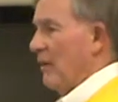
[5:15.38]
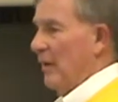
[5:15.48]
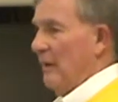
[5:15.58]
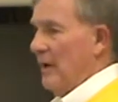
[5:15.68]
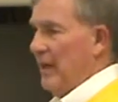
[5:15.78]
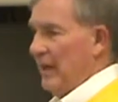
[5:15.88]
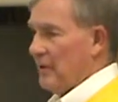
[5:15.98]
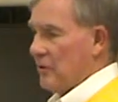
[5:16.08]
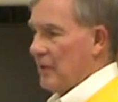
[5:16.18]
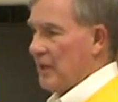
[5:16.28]
have been very
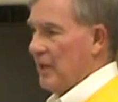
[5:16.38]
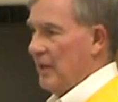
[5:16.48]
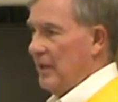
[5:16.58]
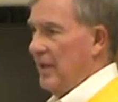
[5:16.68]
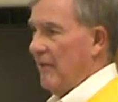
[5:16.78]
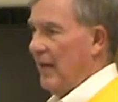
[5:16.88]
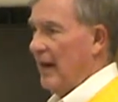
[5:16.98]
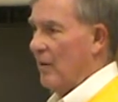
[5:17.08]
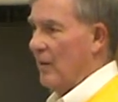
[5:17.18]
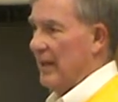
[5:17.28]
interested in the
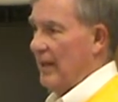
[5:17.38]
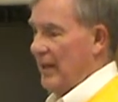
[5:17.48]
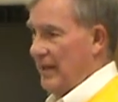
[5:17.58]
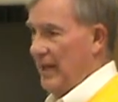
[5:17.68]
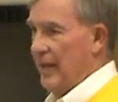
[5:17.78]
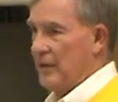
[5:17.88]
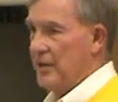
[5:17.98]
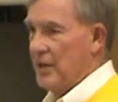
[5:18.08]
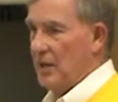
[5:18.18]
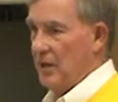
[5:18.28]
environment and the
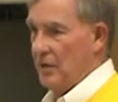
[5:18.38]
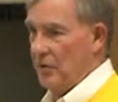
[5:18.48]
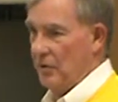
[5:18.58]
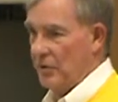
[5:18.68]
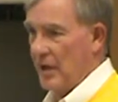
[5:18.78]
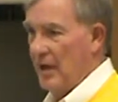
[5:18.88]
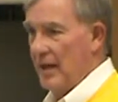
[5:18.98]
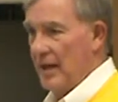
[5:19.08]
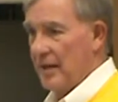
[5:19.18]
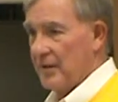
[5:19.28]
energy issues.
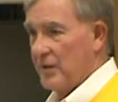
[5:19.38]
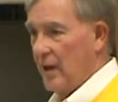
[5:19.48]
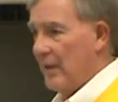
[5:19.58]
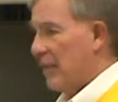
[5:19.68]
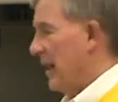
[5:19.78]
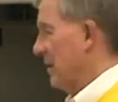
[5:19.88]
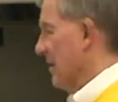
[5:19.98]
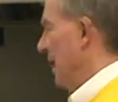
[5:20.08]
And so I passed